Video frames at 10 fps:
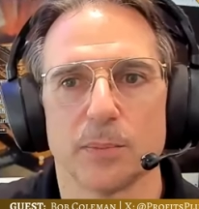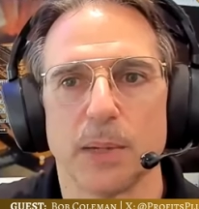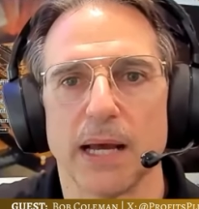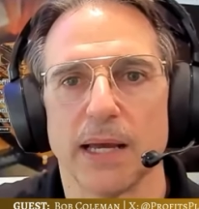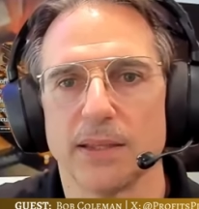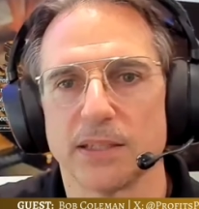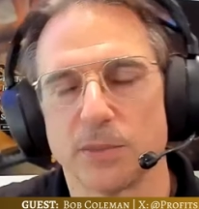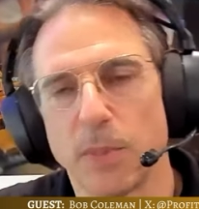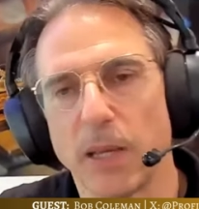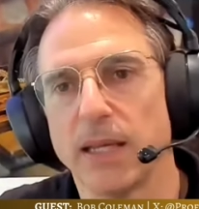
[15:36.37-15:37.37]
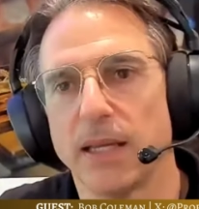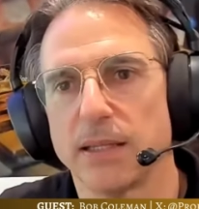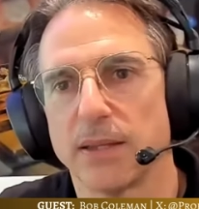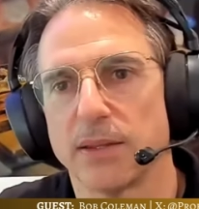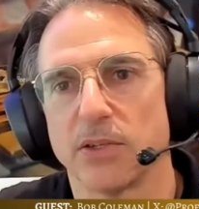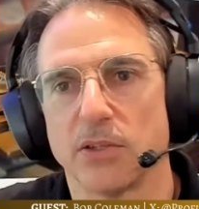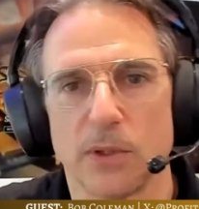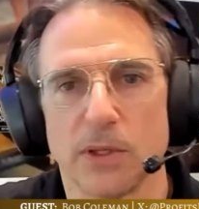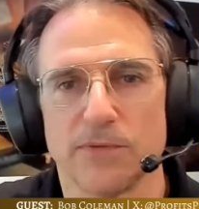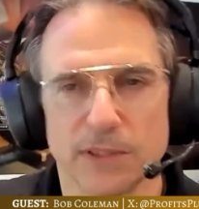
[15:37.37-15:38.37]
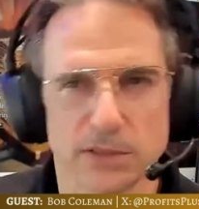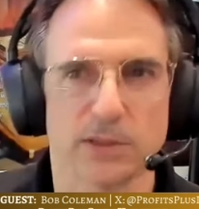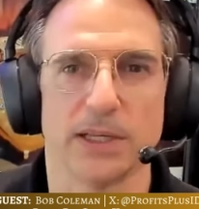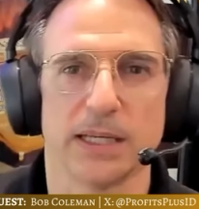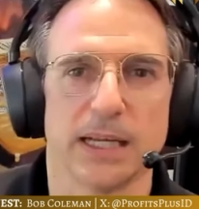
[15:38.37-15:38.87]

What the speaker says: by the spending that they're doing fiscally.